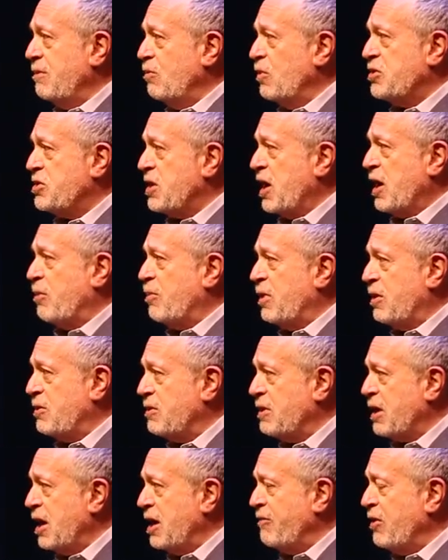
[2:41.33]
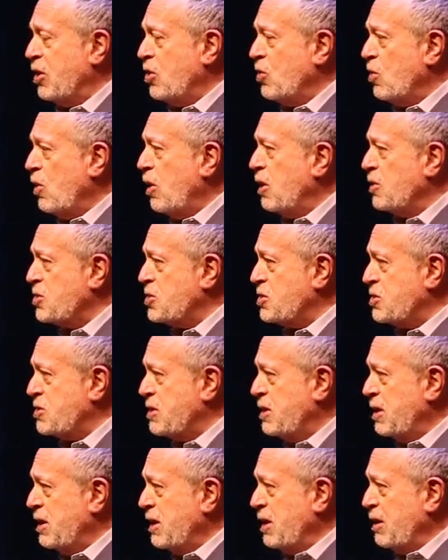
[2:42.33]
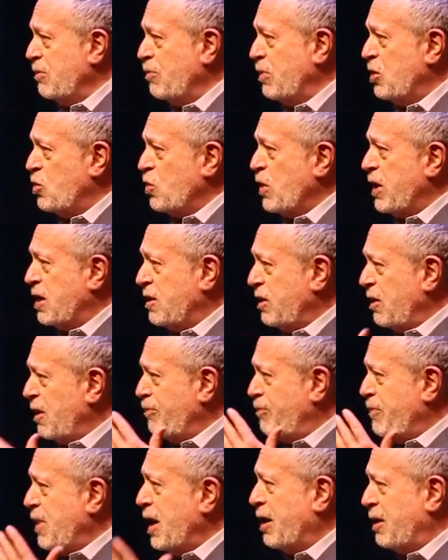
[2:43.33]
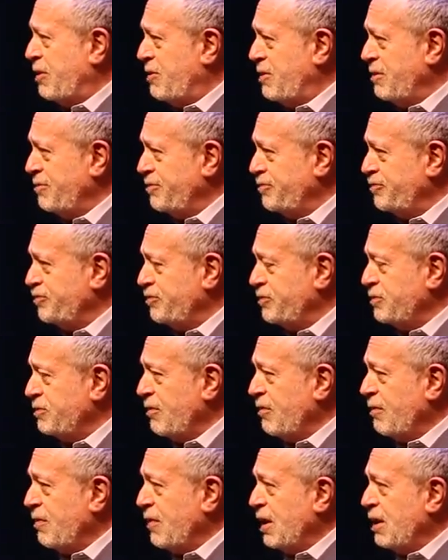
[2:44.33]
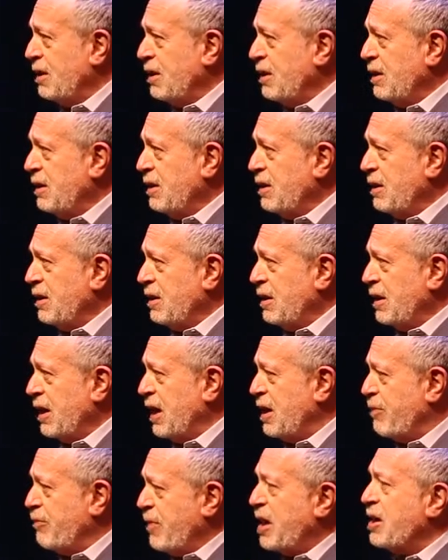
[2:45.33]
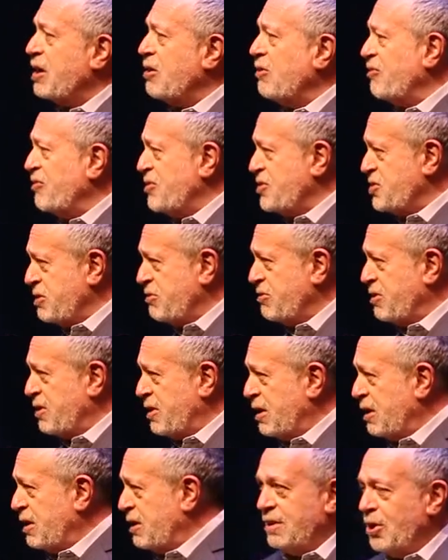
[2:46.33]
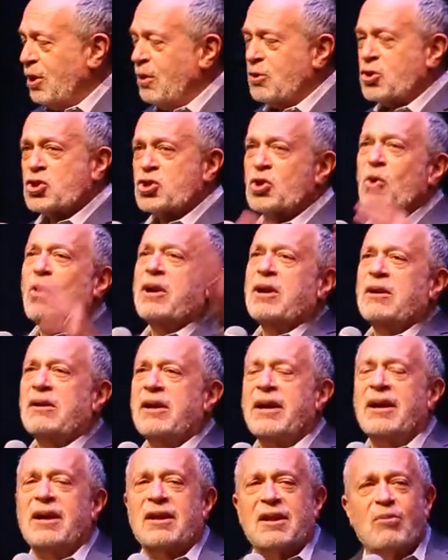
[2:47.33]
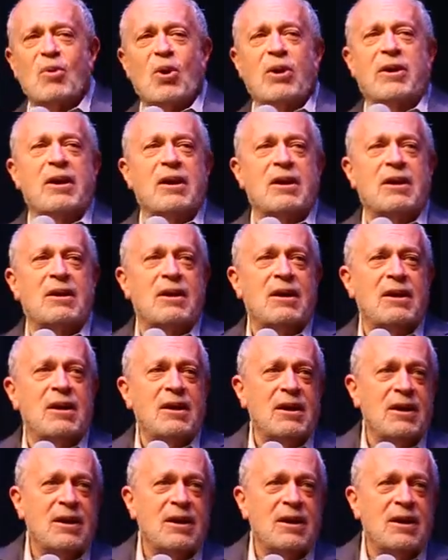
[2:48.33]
retirement, kind of a cross between a Club Med and a medical facility. You know, snorkeling in the morning,